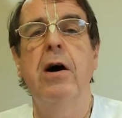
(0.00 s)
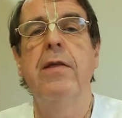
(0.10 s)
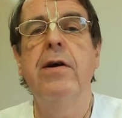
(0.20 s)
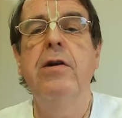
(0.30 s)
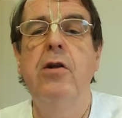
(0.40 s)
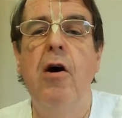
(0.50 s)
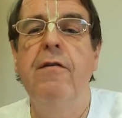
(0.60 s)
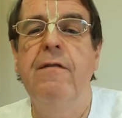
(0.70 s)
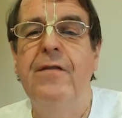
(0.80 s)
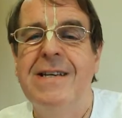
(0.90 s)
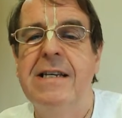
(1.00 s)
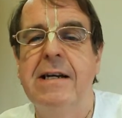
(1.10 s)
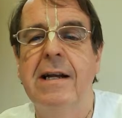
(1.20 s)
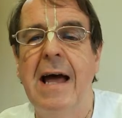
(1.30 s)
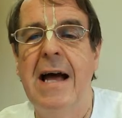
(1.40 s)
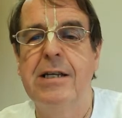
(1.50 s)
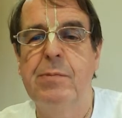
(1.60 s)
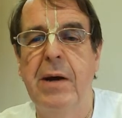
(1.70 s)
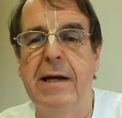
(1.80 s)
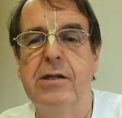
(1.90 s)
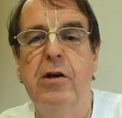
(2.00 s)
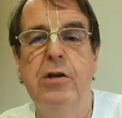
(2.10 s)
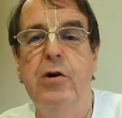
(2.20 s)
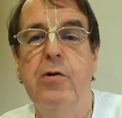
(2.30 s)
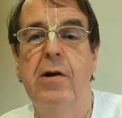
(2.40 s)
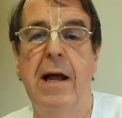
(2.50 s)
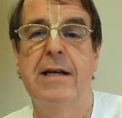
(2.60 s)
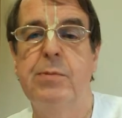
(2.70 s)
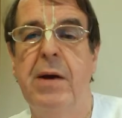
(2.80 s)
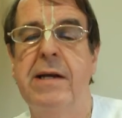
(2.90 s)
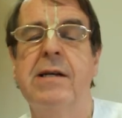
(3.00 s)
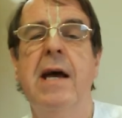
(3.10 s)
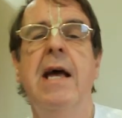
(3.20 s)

other non-physical aspects, non-neural aspects